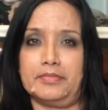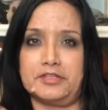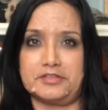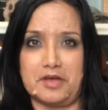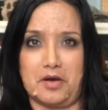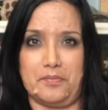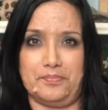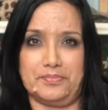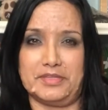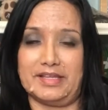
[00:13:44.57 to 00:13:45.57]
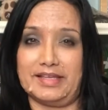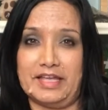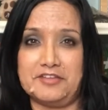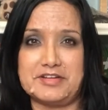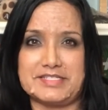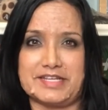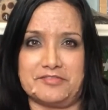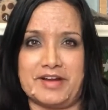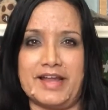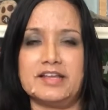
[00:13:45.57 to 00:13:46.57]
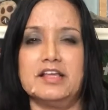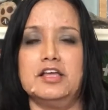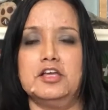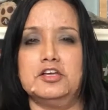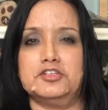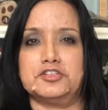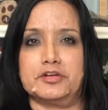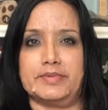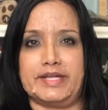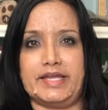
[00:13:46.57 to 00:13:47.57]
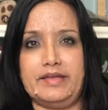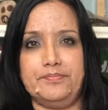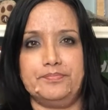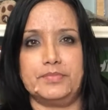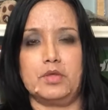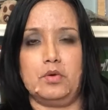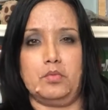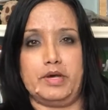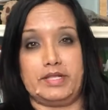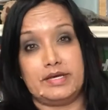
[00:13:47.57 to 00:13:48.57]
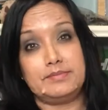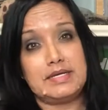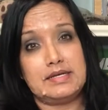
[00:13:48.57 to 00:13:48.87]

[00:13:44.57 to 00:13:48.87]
So, interesting, right? Germany, Wilhelm